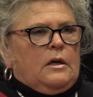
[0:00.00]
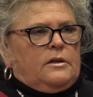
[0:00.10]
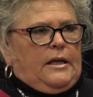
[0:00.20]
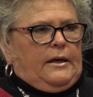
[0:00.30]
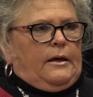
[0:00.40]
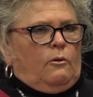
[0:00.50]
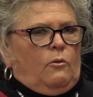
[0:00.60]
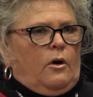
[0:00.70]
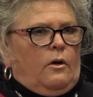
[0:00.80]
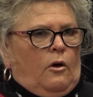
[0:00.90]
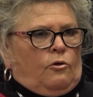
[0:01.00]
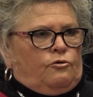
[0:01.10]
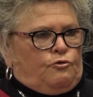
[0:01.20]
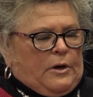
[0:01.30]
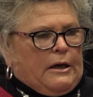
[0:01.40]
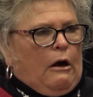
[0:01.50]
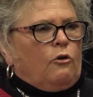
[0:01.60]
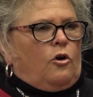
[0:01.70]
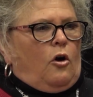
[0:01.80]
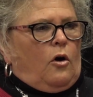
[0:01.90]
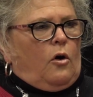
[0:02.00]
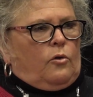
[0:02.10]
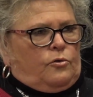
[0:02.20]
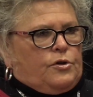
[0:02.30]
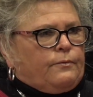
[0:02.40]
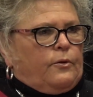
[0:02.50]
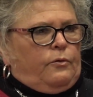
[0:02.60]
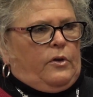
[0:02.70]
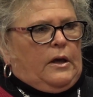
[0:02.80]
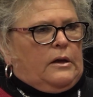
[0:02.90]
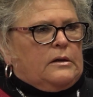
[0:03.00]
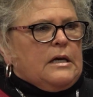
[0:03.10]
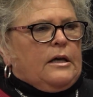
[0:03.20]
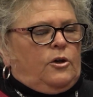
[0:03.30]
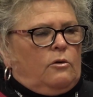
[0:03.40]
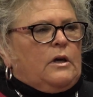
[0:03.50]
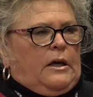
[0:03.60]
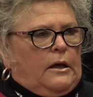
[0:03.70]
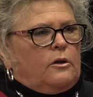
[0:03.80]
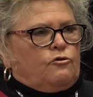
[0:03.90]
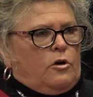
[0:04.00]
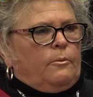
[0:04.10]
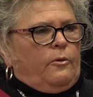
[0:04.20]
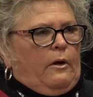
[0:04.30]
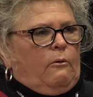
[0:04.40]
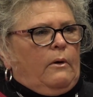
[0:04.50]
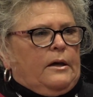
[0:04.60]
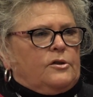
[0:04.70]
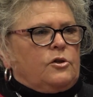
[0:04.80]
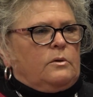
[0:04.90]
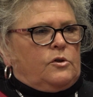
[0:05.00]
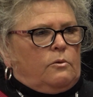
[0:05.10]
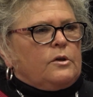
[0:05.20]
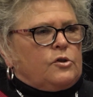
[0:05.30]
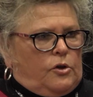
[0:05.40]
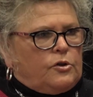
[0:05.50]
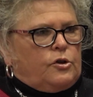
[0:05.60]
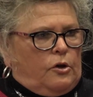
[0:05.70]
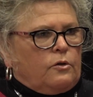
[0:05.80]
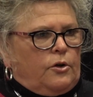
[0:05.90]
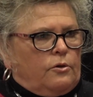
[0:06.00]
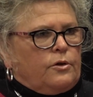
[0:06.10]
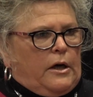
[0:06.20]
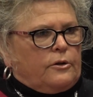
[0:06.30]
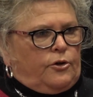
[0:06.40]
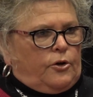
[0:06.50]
take it or drink alcohol or different things, you can get in trouble that way. So it's always good to go to your doctor.